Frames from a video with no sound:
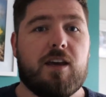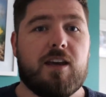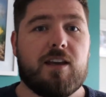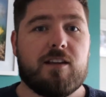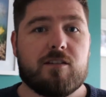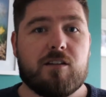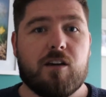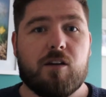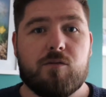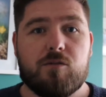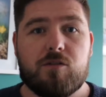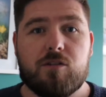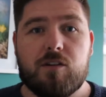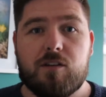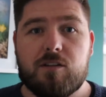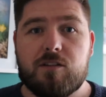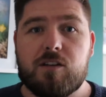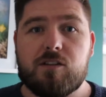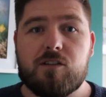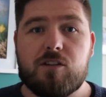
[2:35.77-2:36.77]
is going to
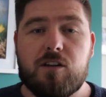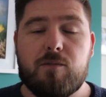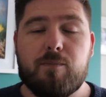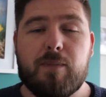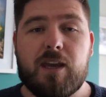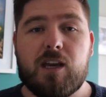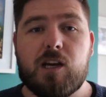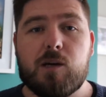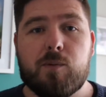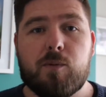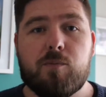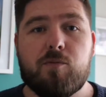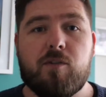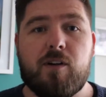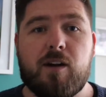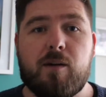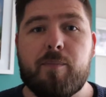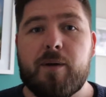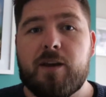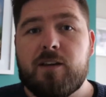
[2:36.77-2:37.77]
essentially make up a
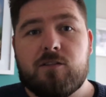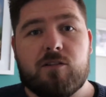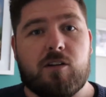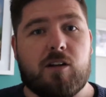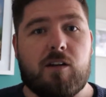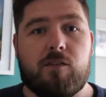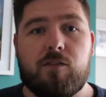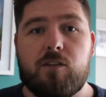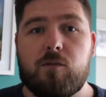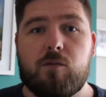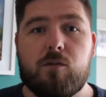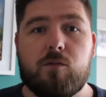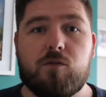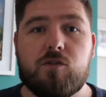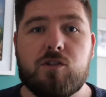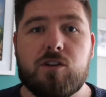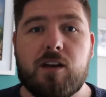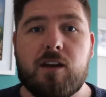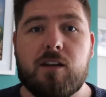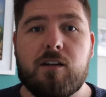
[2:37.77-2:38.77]
prayer based on everything that we
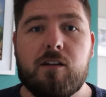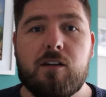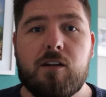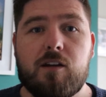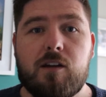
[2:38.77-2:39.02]
shared.